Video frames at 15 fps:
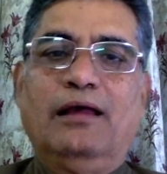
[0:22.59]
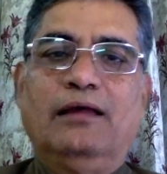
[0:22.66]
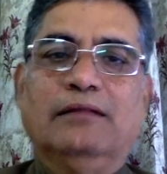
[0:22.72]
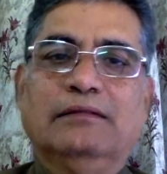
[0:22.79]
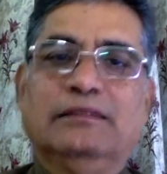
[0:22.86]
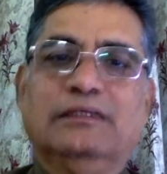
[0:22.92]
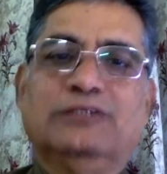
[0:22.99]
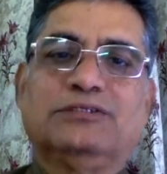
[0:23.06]

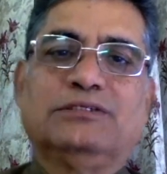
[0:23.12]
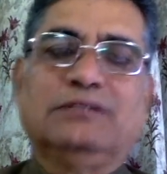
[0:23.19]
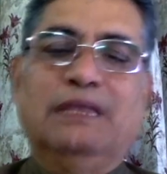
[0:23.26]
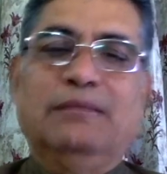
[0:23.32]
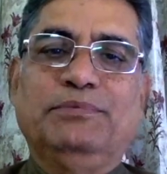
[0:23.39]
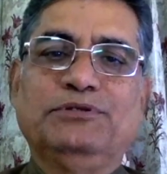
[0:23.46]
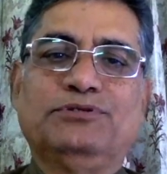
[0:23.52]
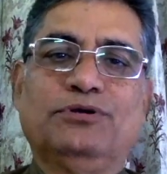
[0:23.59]
This
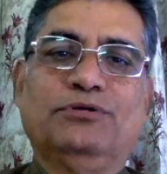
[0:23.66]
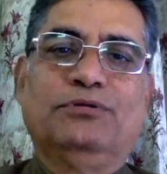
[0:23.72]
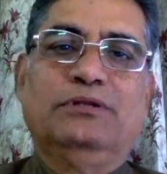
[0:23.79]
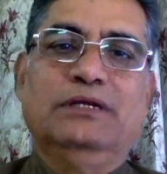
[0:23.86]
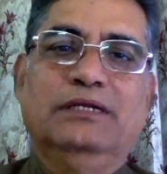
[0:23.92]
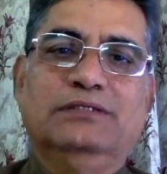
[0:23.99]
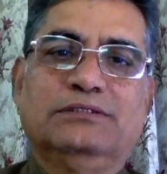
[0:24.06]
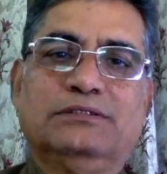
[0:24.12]
episode
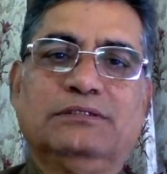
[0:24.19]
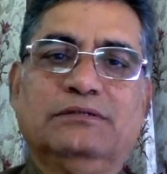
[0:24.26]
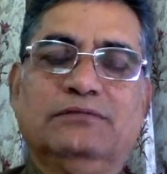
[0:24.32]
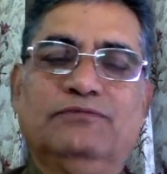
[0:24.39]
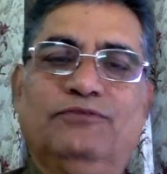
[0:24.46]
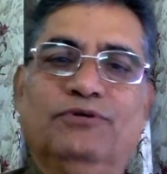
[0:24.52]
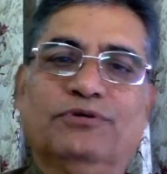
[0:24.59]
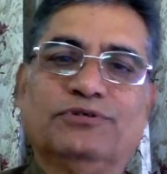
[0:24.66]
is
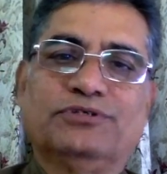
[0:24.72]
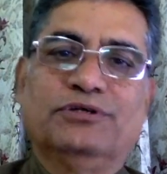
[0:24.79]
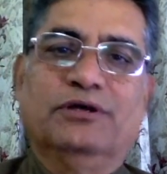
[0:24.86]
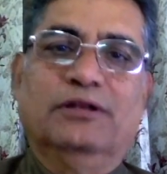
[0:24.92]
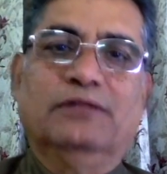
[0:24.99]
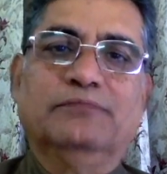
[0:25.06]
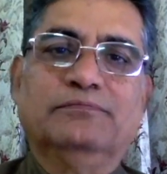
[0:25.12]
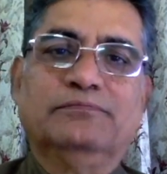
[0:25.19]
focused on